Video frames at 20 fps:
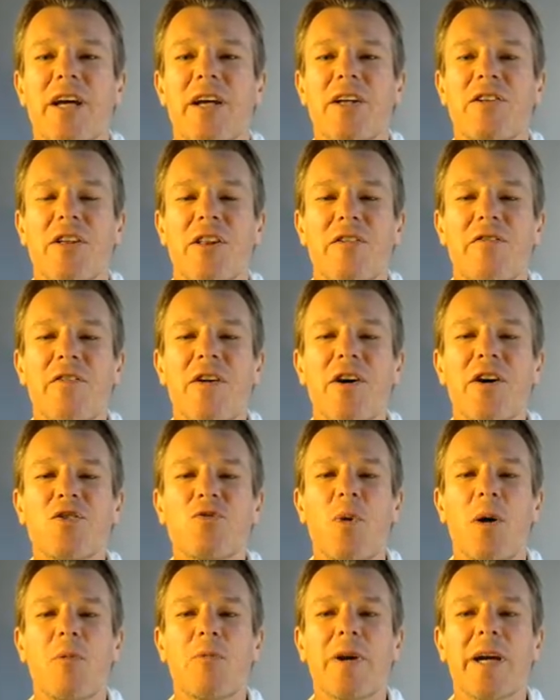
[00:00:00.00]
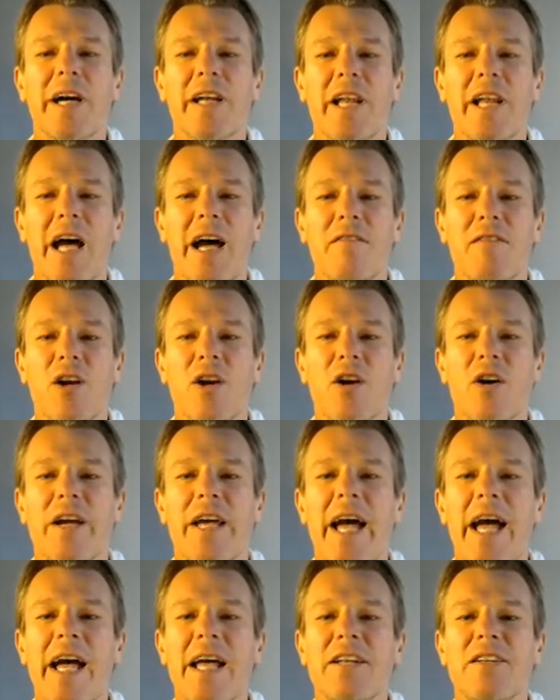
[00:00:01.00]
So the first one we're going to have a look
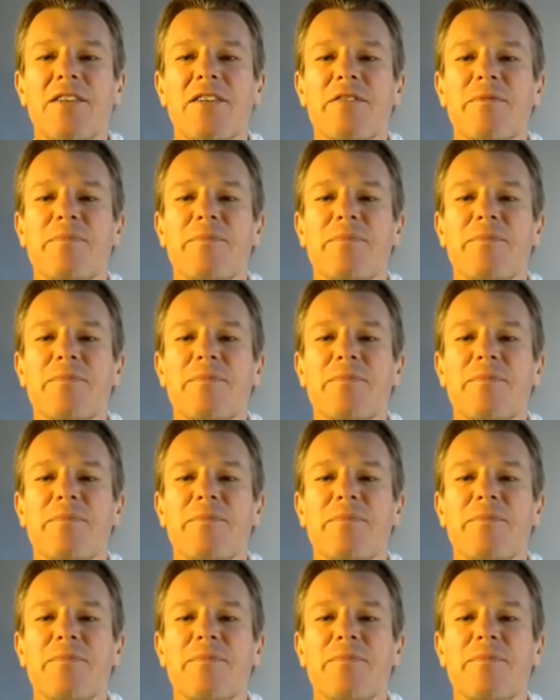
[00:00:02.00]
at